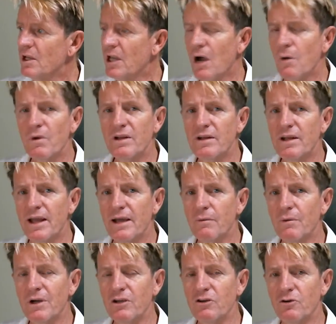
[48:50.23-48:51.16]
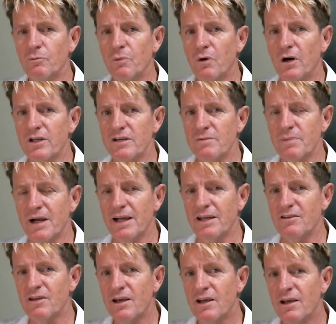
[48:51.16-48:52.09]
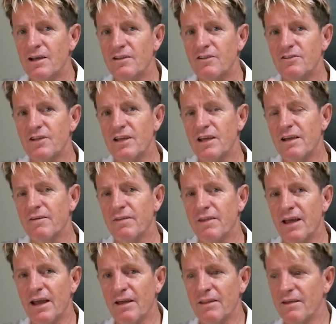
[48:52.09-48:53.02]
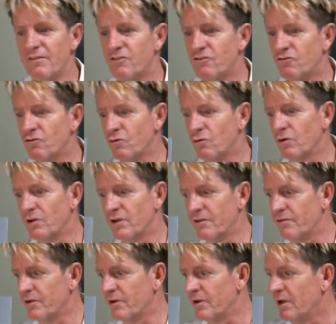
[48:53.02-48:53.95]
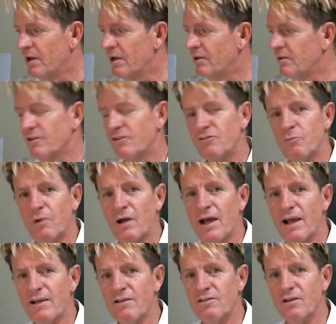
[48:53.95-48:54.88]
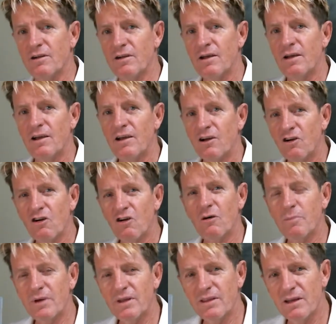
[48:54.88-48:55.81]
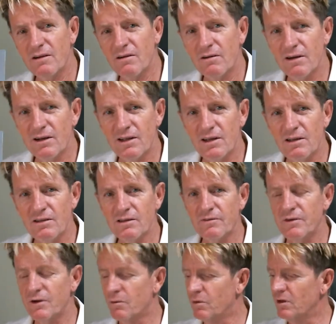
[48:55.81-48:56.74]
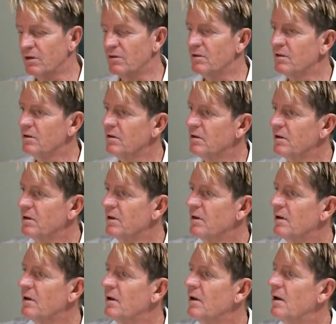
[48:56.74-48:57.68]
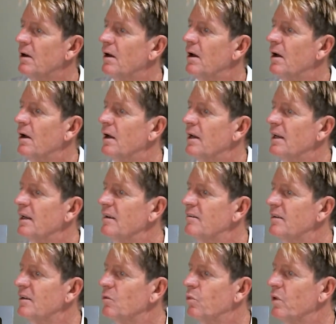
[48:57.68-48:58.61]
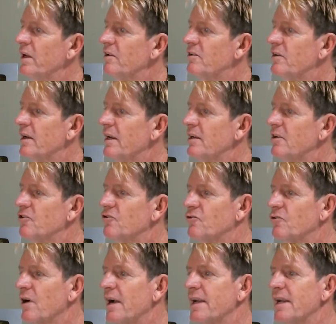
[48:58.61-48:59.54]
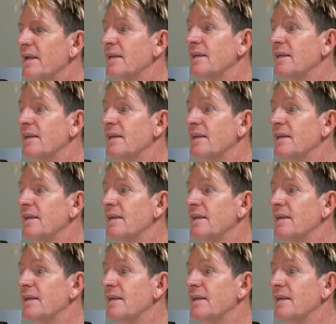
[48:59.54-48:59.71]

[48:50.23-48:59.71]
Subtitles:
Go in there where you would buy your paints, see how they've stored different displays, and copy their ideas if you want. Is it winter in Australia?